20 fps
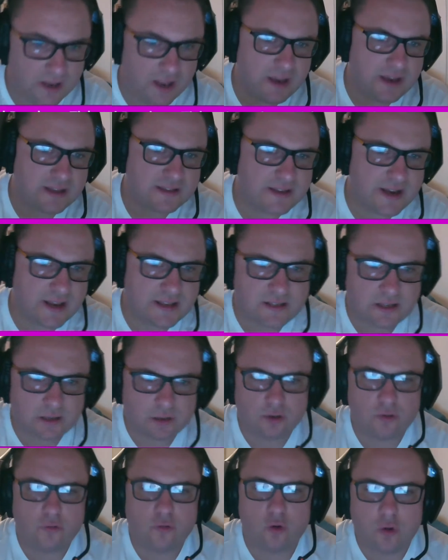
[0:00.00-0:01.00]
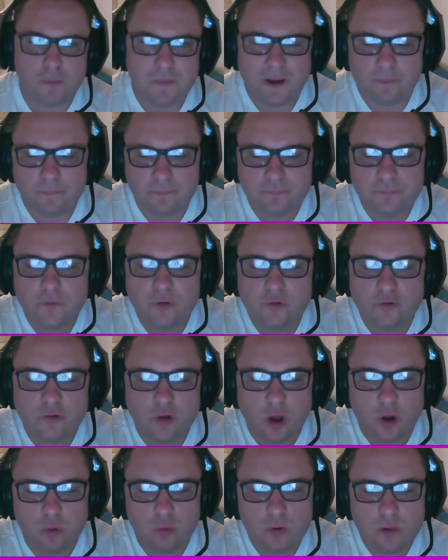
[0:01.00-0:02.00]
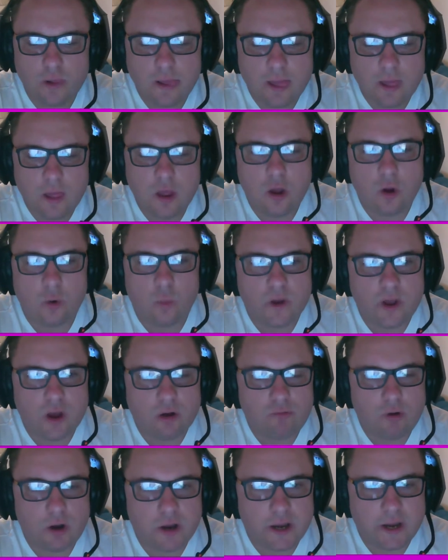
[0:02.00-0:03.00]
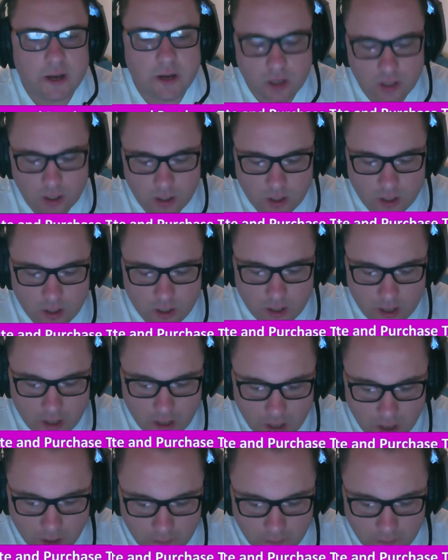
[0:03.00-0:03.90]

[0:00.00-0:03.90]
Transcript: is the next thing I'm going to talk about. So we are running, I